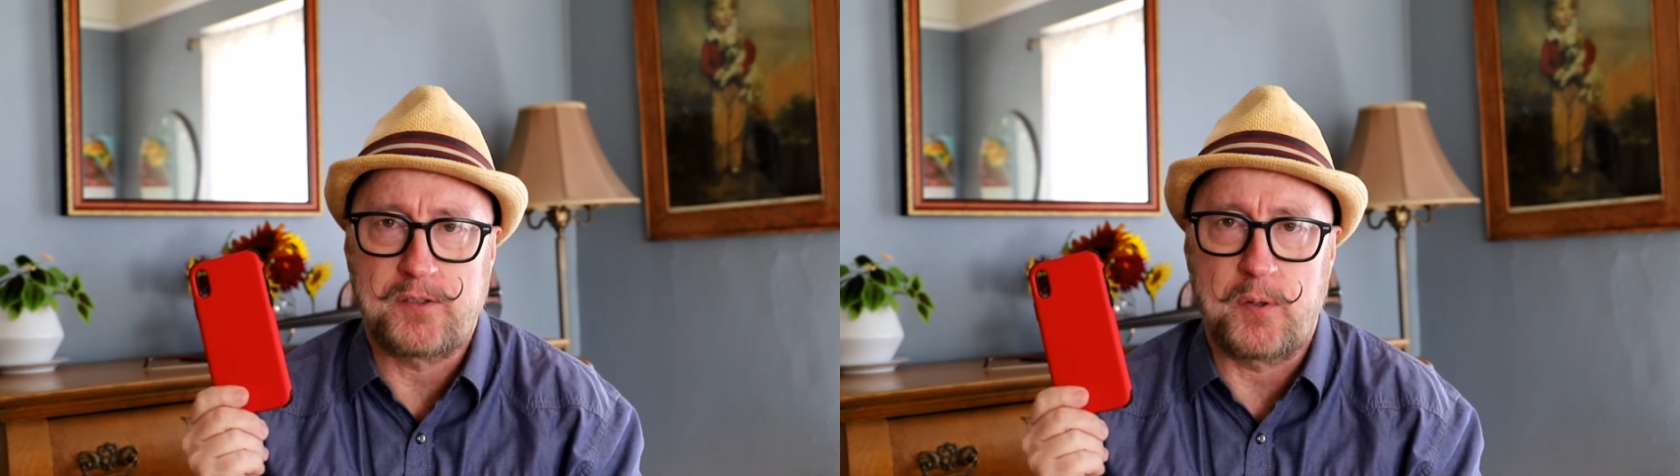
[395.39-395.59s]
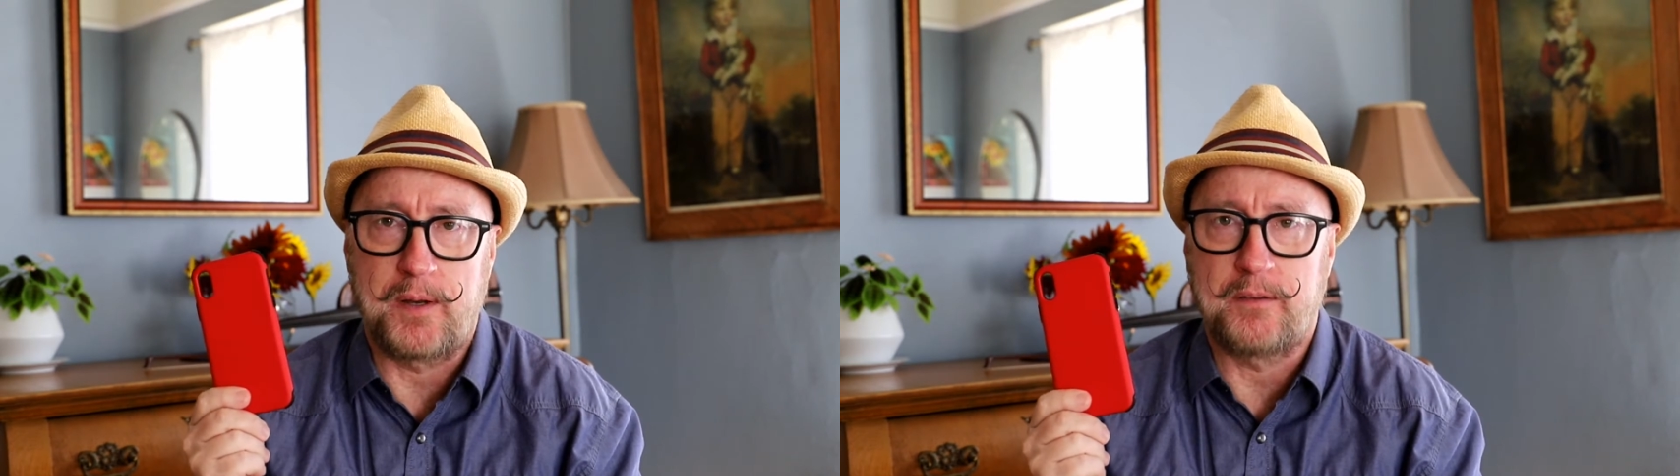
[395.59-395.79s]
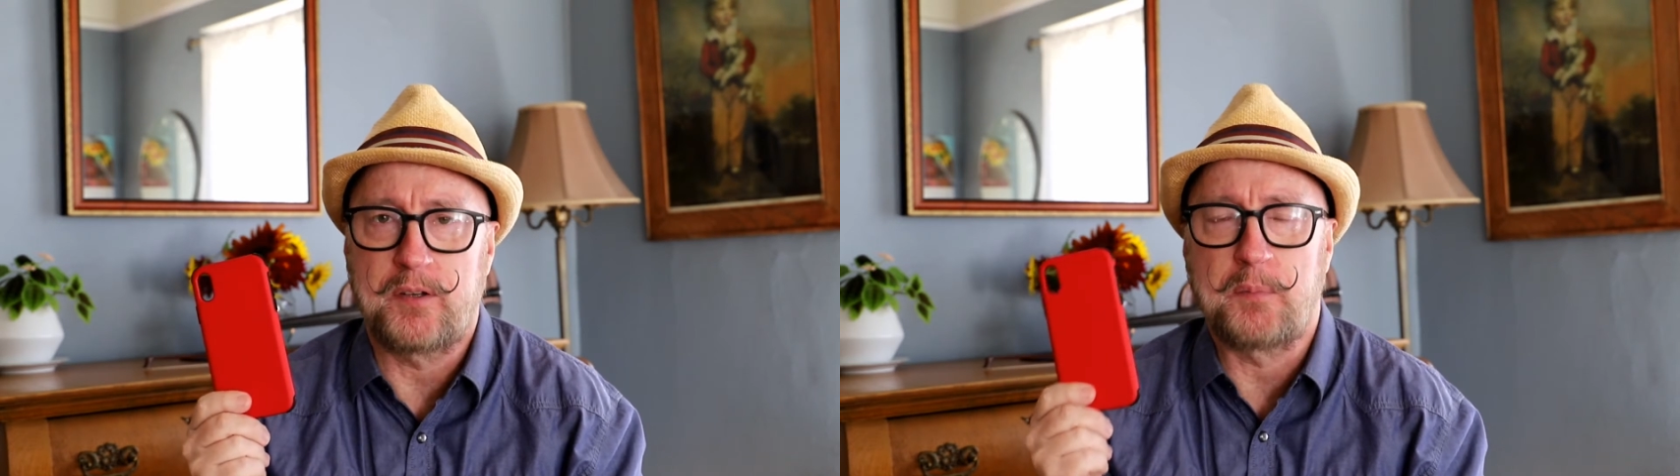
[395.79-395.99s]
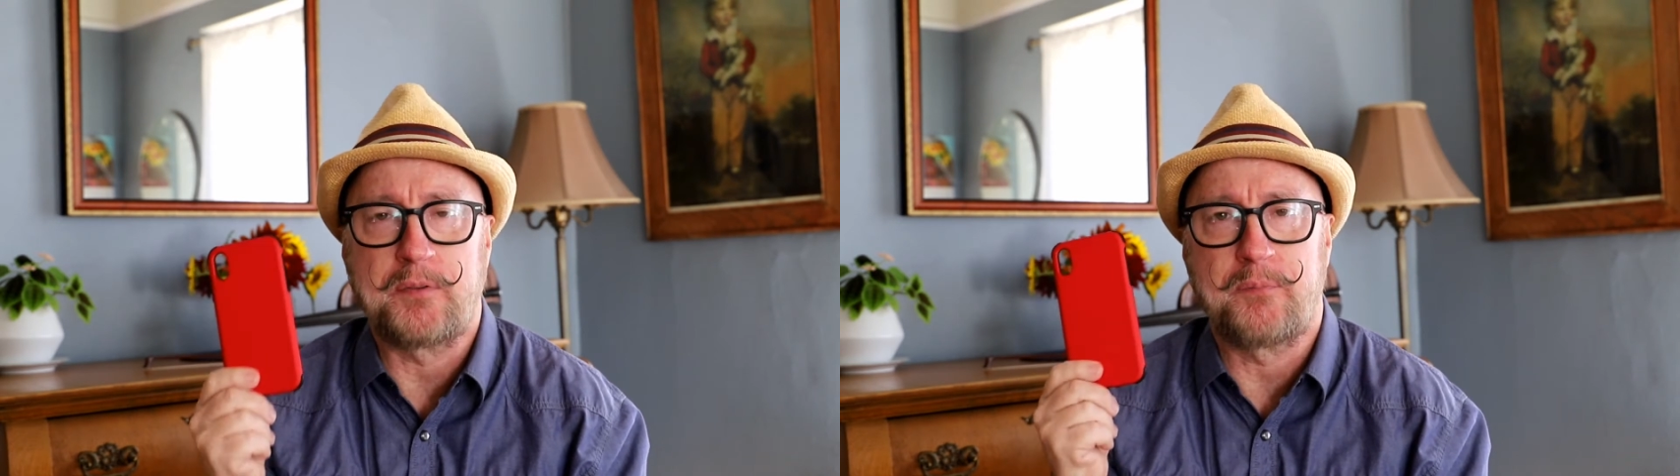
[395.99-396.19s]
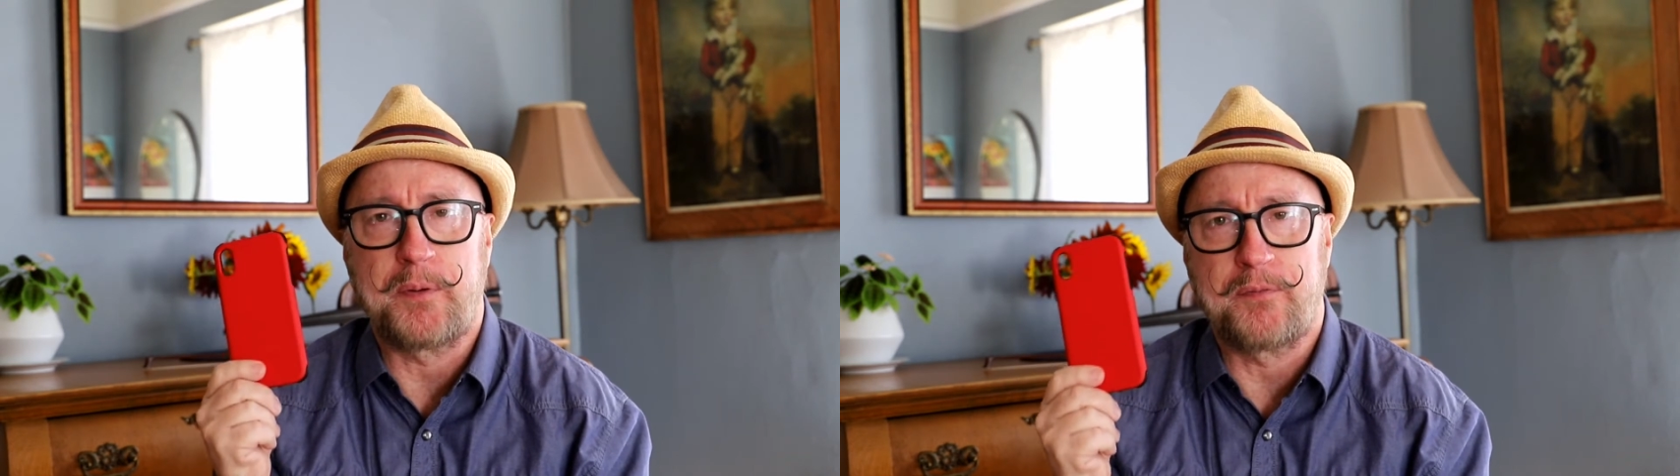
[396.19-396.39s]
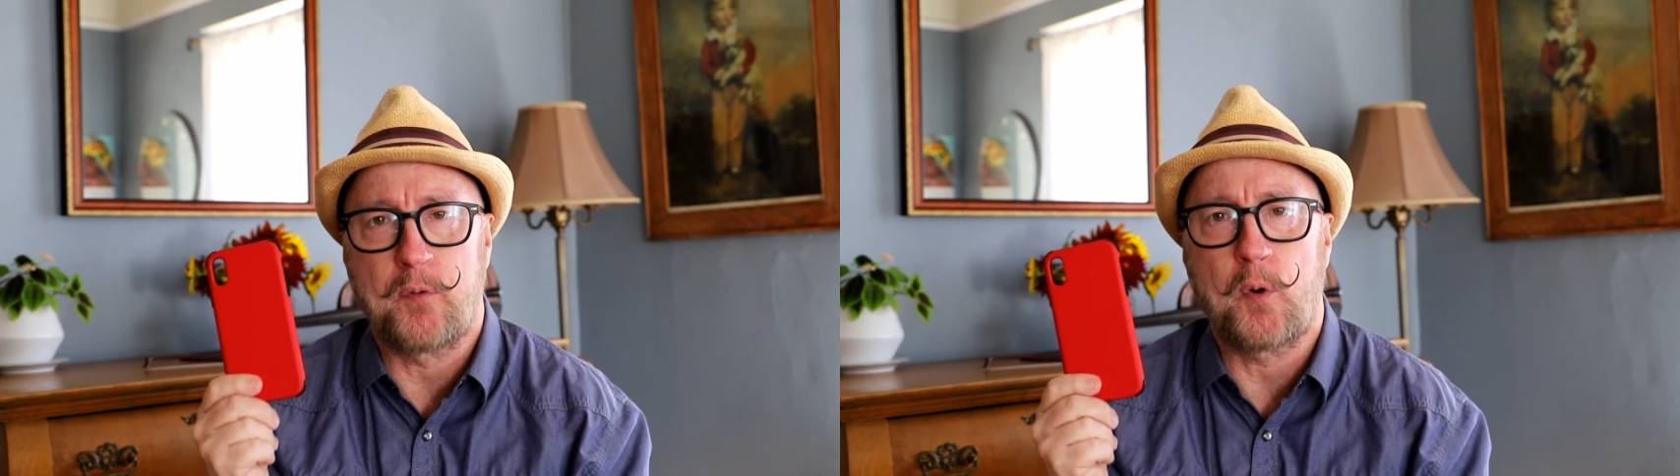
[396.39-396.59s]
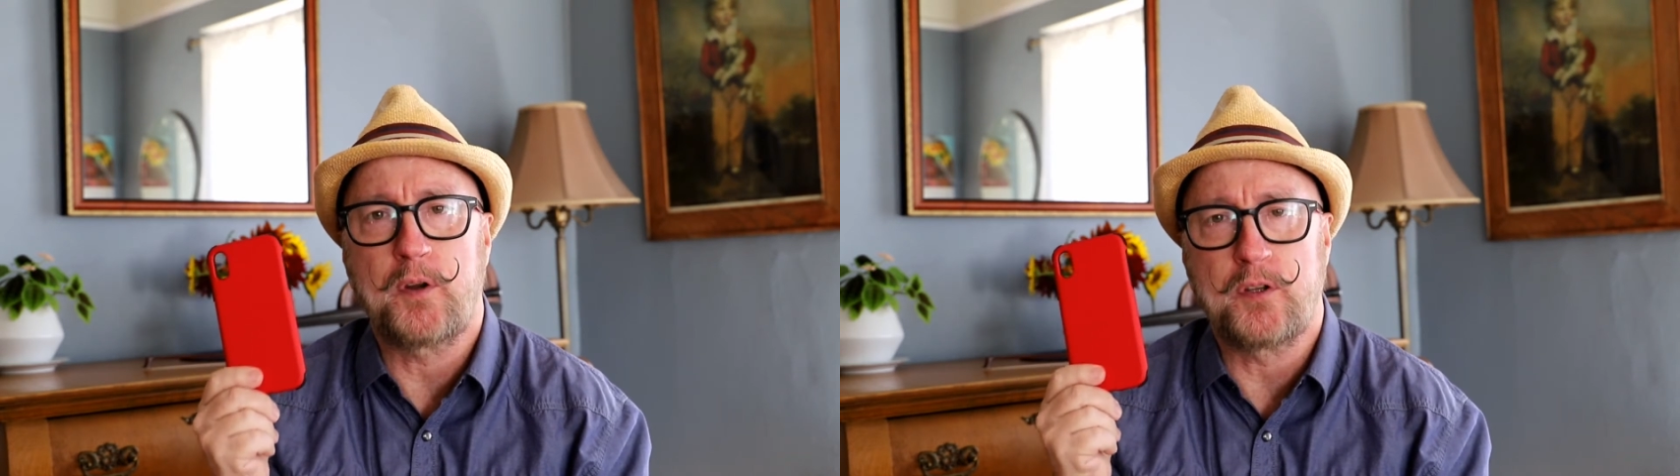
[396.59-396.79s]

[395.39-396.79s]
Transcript: to it in terms of before